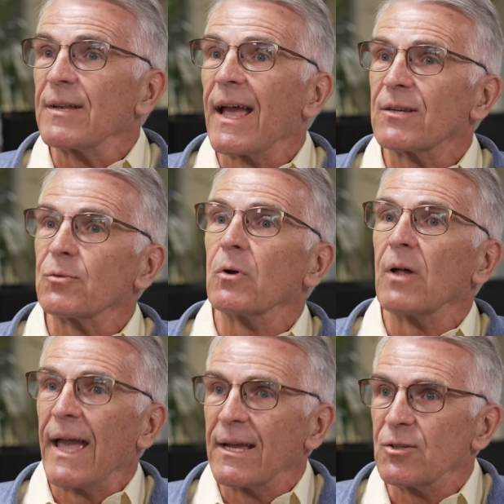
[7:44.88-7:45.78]
an actual
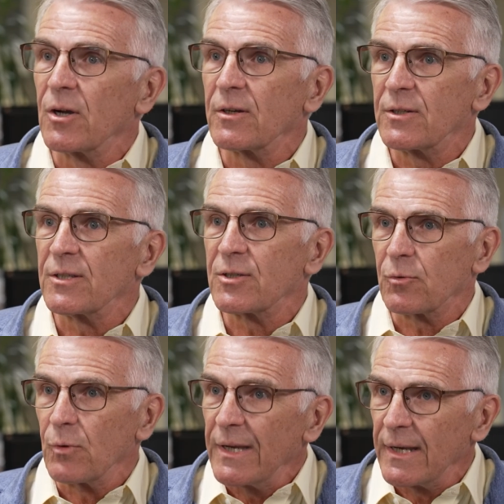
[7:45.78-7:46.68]
adjunct to
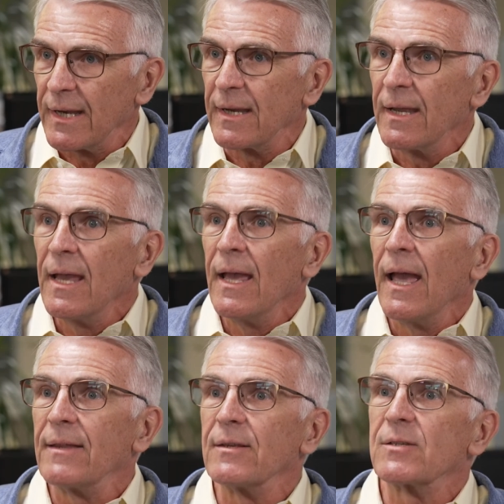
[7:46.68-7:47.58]
screening
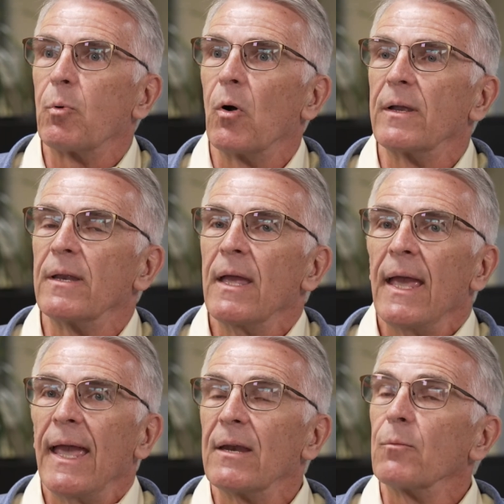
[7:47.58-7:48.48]
at this point,
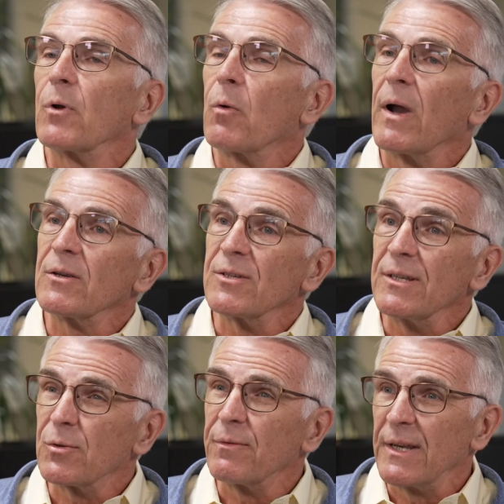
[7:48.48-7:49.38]
and it requires an
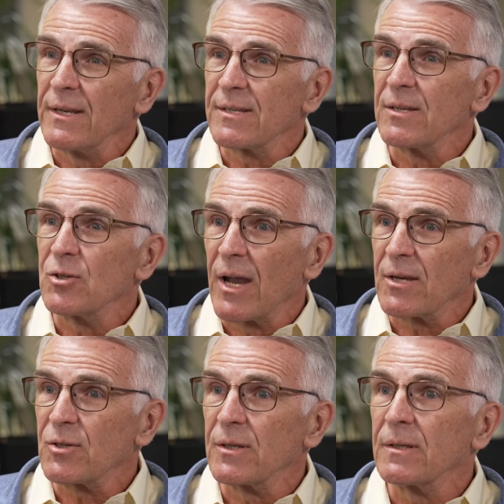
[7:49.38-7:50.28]
intravenous
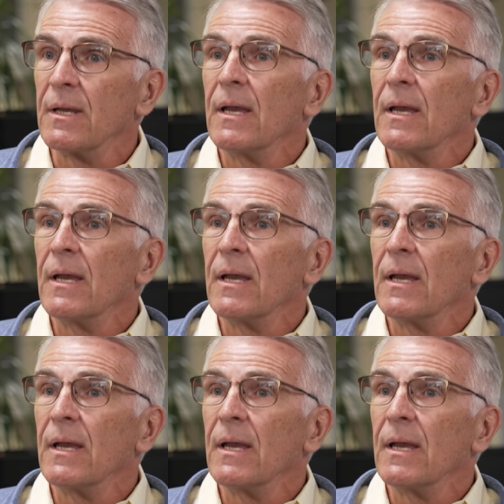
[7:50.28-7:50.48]
injection.